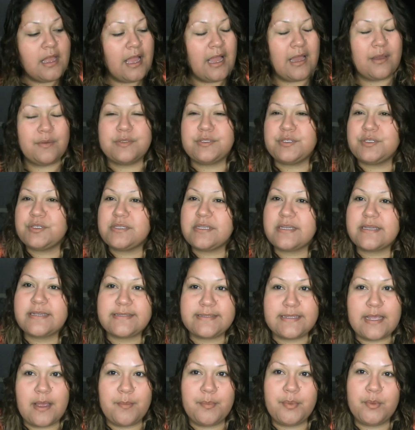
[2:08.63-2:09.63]
I was using a
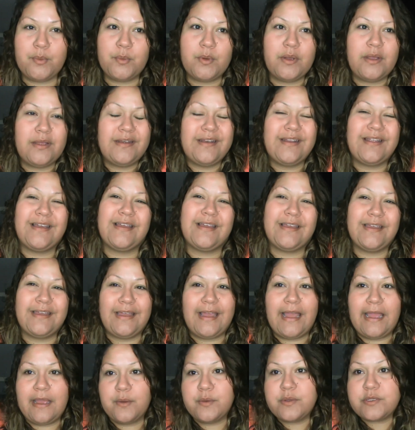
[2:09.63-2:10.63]
sample one.
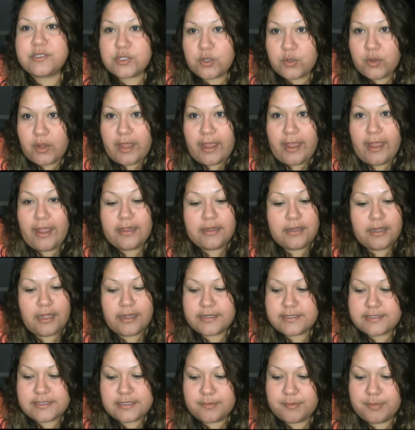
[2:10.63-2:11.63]
I was okay, I
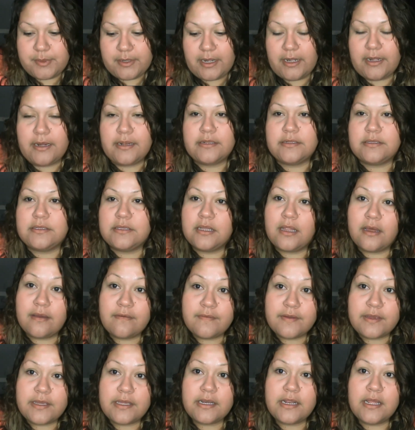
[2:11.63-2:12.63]
liked it, but I didn't
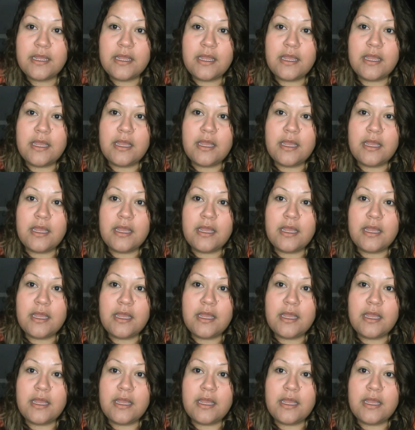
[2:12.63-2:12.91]
love it.